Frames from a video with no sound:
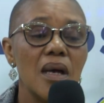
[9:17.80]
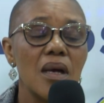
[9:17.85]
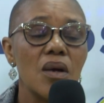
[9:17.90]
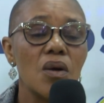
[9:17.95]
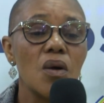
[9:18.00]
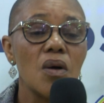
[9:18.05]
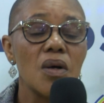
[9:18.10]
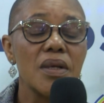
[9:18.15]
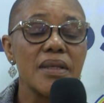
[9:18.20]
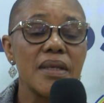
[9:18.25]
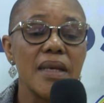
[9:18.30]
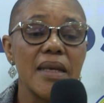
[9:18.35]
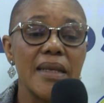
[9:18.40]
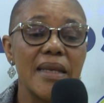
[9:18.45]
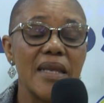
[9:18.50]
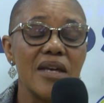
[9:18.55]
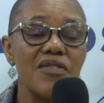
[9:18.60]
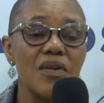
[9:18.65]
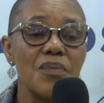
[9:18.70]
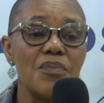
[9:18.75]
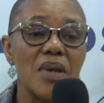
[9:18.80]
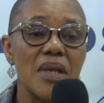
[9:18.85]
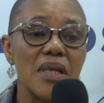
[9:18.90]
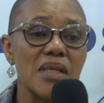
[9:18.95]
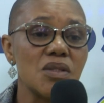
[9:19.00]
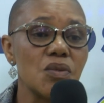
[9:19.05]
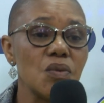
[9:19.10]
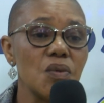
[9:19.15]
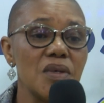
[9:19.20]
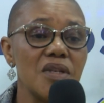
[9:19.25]
God can never
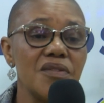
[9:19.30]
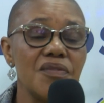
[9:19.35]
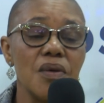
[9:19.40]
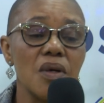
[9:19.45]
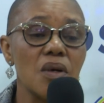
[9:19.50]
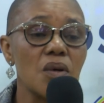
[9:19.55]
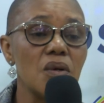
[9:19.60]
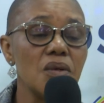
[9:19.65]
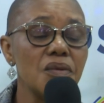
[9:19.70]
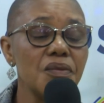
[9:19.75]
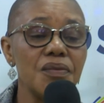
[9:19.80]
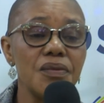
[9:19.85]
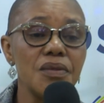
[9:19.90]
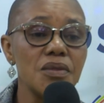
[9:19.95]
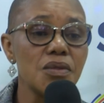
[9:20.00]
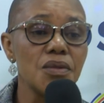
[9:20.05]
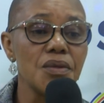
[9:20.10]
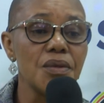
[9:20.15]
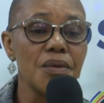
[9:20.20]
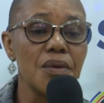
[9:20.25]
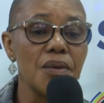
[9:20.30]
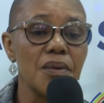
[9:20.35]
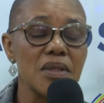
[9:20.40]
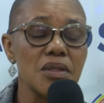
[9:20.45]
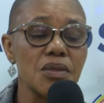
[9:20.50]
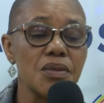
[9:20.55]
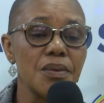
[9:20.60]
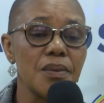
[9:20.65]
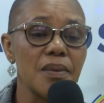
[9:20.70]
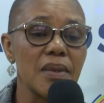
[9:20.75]
bless you if you are confused. You don't know
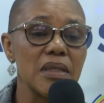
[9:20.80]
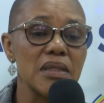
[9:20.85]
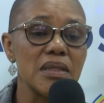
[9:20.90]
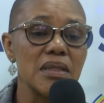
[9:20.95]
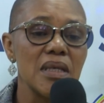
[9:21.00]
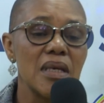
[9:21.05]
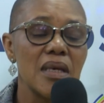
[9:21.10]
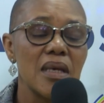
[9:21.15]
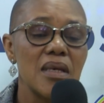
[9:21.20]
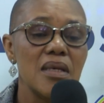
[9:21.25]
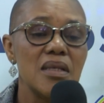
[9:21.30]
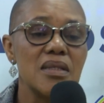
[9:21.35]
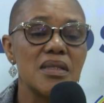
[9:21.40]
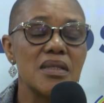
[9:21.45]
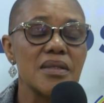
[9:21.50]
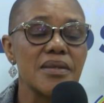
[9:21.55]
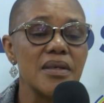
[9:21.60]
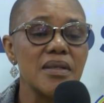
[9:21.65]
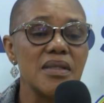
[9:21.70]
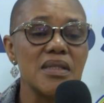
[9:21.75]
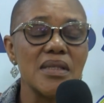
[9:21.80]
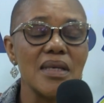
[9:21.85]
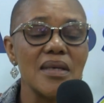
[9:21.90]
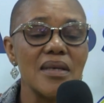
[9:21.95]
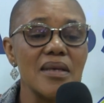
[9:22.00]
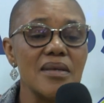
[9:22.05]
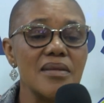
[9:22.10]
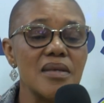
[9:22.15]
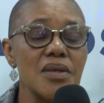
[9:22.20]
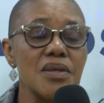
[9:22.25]
what you want. It's
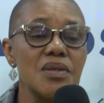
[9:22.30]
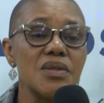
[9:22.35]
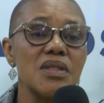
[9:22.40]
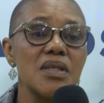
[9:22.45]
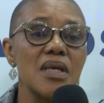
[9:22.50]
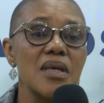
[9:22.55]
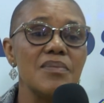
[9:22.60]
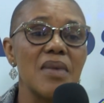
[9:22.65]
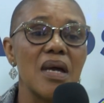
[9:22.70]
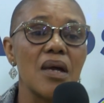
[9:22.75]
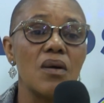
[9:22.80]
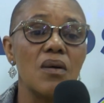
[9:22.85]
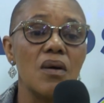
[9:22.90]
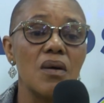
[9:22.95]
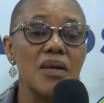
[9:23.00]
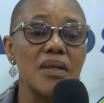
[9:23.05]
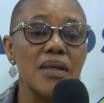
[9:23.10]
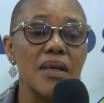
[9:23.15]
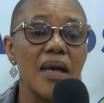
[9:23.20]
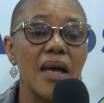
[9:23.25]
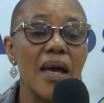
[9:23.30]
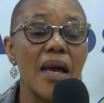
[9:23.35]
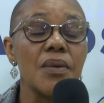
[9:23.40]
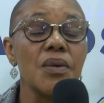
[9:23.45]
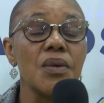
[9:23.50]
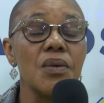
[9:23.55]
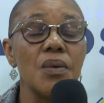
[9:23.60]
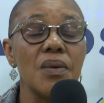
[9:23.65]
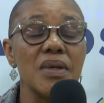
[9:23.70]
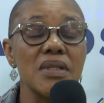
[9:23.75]
either you say, my God, I
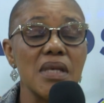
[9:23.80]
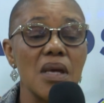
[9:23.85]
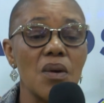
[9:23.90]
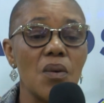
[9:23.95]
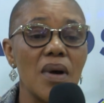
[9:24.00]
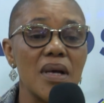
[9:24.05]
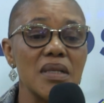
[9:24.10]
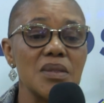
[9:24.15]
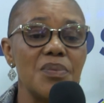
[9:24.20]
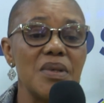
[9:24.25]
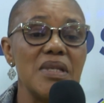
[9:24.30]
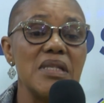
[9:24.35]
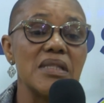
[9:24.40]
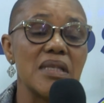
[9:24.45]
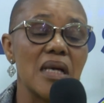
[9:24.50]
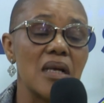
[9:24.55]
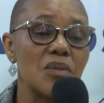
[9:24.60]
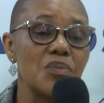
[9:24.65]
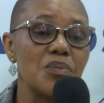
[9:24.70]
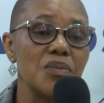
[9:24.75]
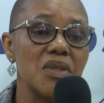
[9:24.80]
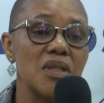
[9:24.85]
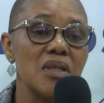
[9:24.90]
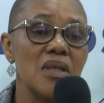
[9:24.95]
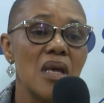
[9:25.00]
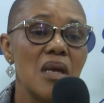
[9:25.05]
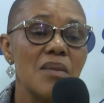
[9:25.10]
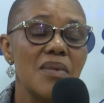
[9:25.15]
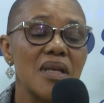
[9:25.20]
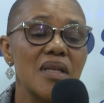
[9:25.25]
don't know what I want. Please help me.
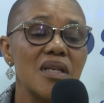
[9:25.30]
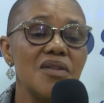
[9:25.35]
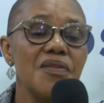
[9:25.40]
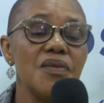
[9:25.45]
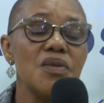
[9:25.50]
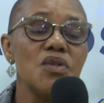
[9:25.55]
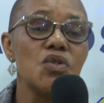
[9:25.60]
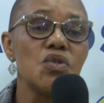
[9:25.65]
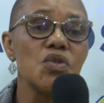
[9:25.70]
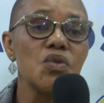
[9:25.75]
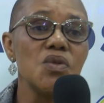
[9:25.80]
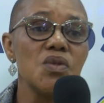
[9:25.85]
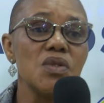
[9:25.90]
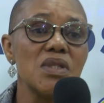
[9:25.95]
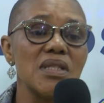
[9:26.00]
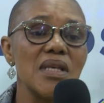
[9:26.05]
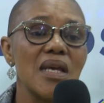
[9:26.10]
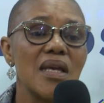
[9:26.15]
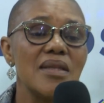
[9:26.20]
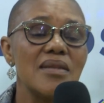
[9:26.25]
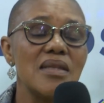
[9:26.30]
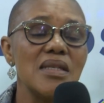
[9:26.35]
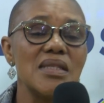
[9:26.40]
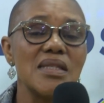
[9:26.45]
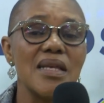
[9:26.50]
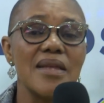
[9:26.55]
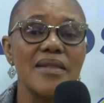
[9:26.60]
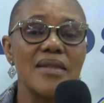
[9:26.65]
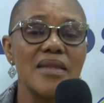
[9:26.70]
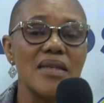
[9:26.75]
But if you choose this
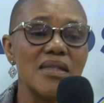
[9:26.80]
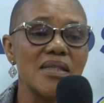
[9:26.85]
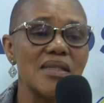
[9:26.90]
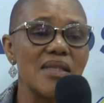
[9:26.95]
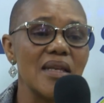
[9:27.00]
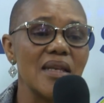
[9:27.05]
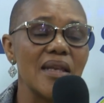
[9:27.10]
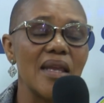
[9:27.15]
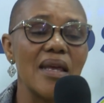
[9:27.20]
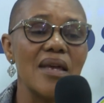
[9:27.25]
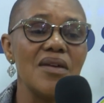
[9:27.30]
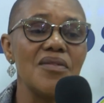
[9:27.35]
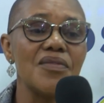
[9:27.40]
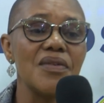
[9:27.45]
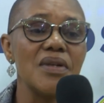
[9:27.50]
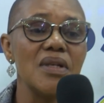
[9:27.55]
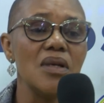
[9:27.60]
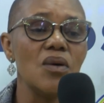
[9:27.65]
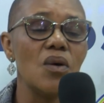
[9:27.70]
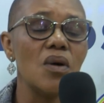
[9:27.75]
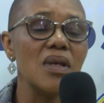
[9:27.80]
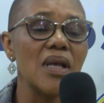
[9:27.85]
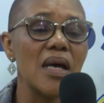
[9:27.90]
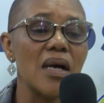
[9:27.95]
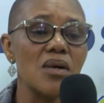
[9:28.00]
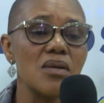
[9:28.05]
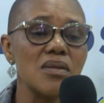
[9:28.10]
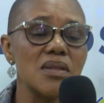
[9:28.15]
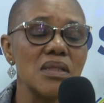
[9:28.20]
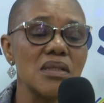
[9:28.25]
and this and all
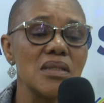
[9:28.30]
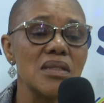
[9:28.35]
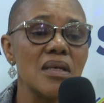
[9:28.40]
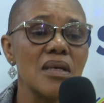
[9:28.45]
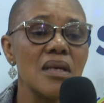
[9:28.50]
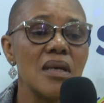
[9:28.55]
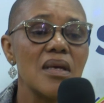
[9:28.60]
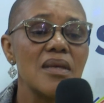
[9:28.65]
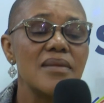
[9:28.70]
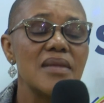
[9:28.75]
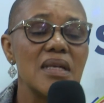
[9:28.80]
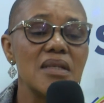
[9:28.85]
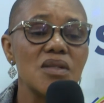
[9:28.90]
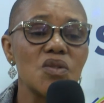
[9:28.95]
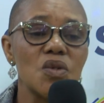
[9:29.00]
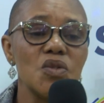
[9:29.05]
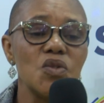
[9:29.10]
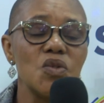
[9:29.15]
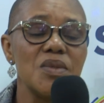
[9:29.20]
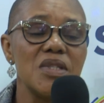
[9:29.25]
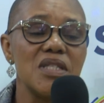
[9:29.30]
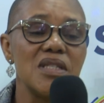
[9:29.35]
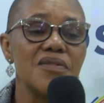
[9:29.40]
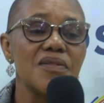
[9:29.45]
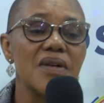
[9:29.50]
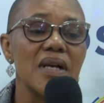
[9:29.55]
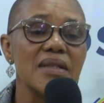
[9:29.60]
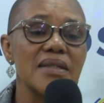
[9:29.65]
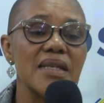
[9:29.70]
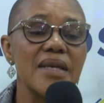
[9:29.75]
houses, then it's going to be difficult.